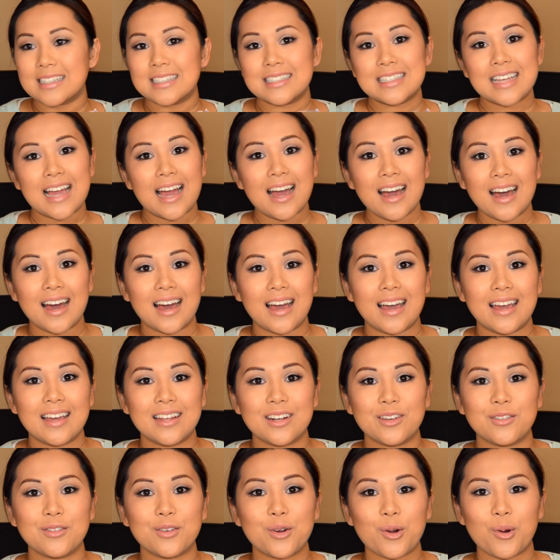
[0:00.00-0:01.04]
yeah,
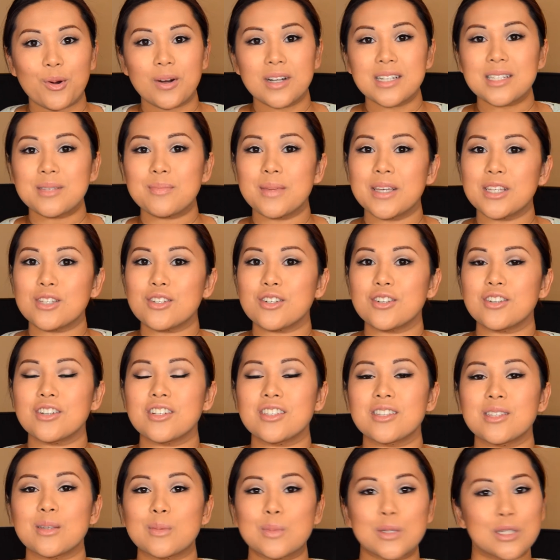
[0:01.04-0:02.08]
and of course, make sure to
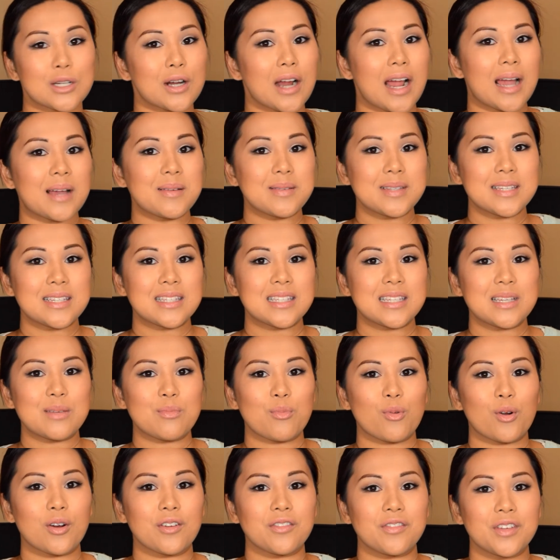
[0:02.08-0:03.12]
subscribe to see
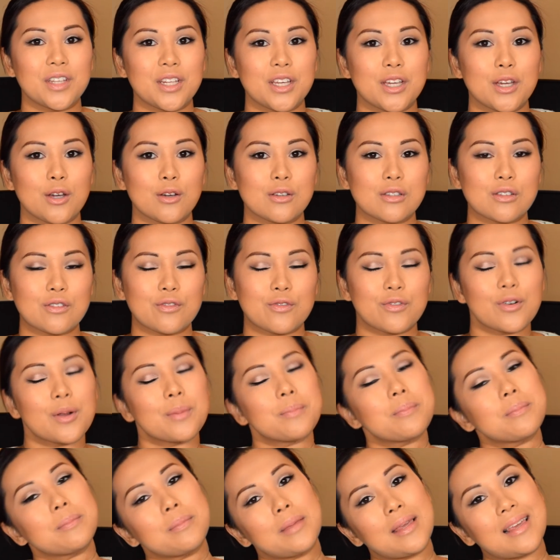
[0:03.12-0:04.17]
more videos
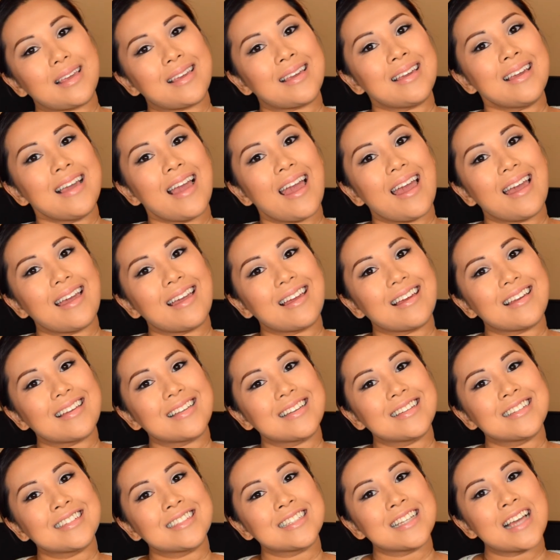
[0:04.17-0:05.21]
from me.
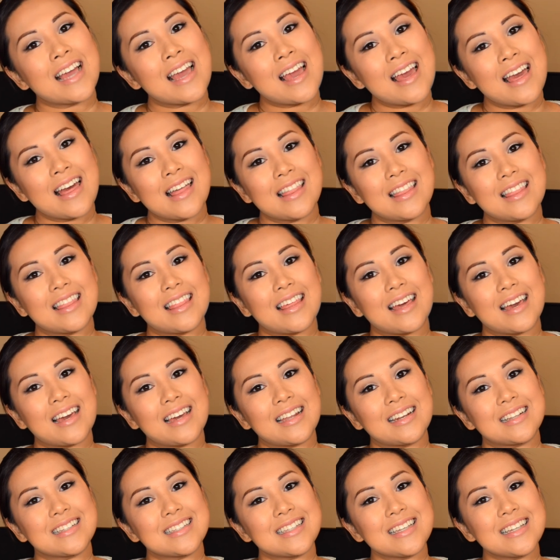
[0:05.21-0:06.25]
And
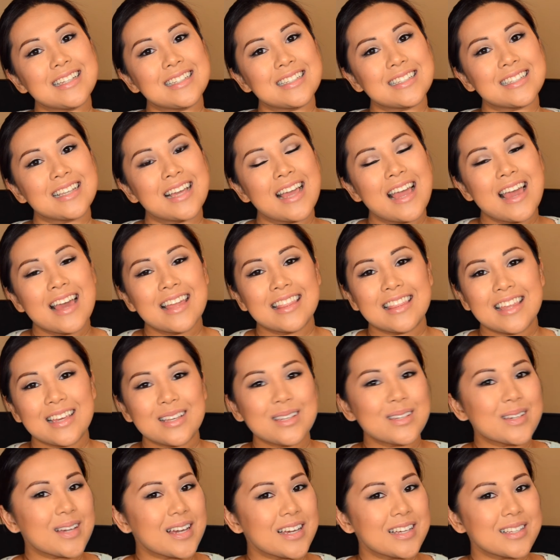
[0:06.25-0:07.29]
that is it. Thank
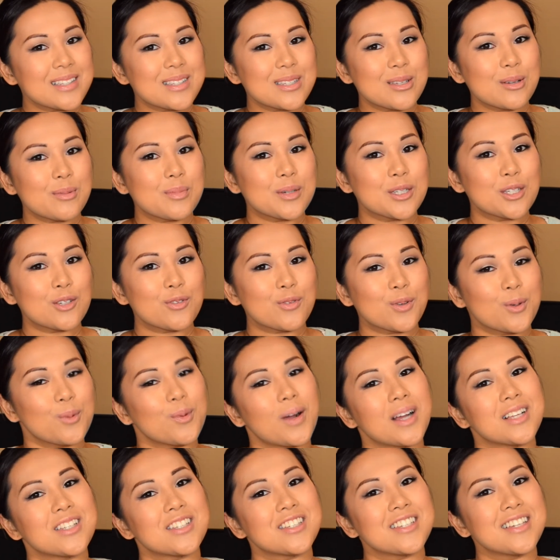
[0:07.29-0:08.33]
you guys so much for
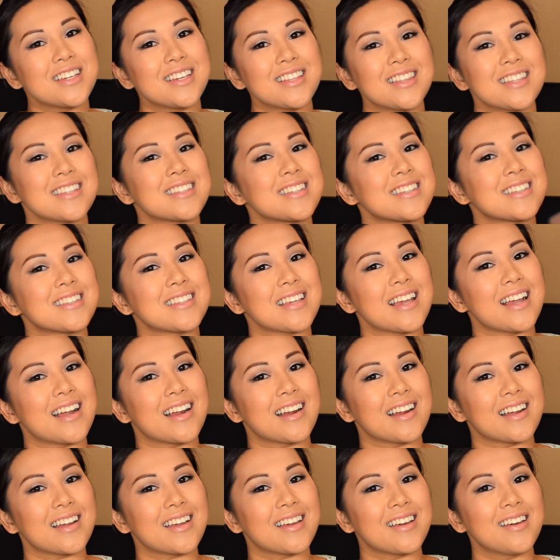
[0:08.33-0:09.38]
watching. This is
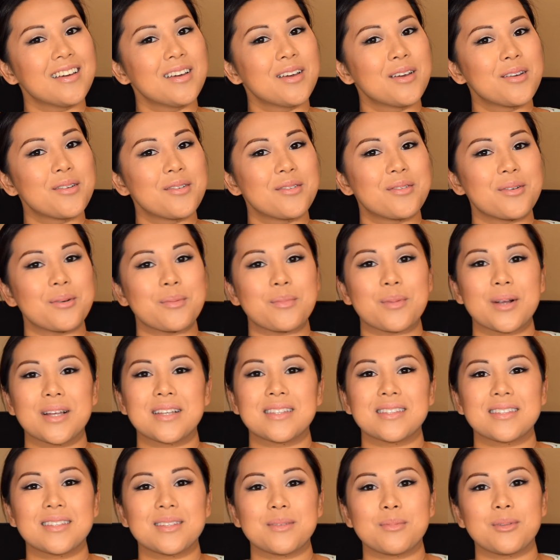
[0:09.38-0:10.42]
Erica from
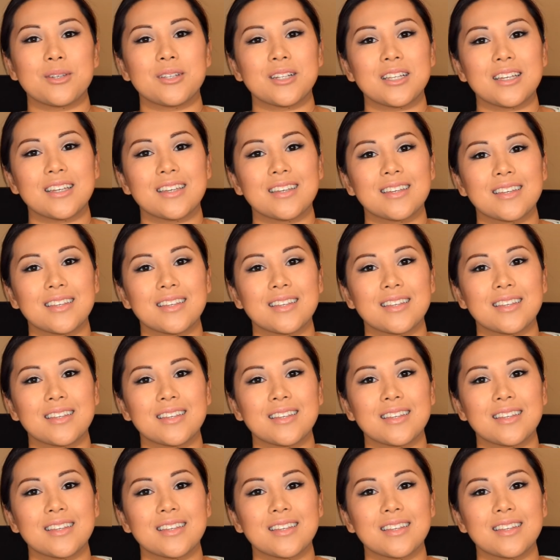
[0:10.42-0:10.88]
Brains to Beauty.